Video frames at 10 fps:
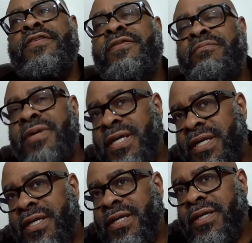to
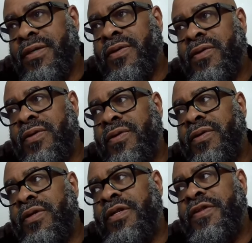me,
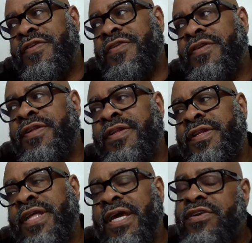
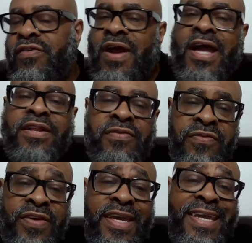they tried to
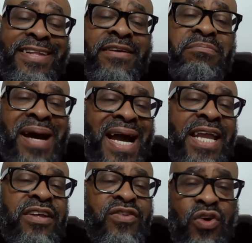feed
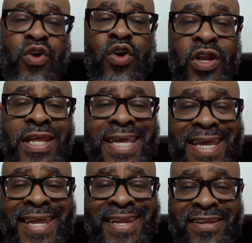Tobias early
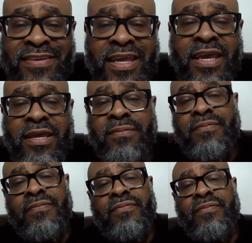in this game.
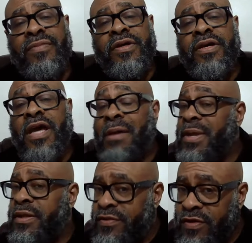I
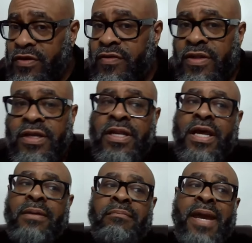mean, seriously,
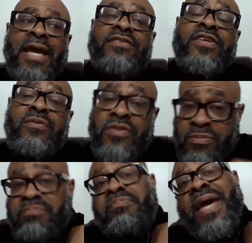like Maxey
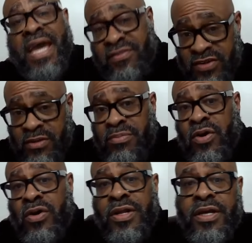was passing the
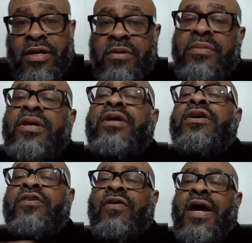ball to him,
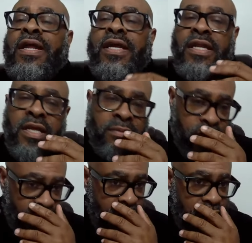trying to get him
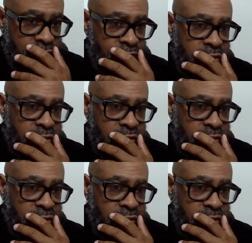involved.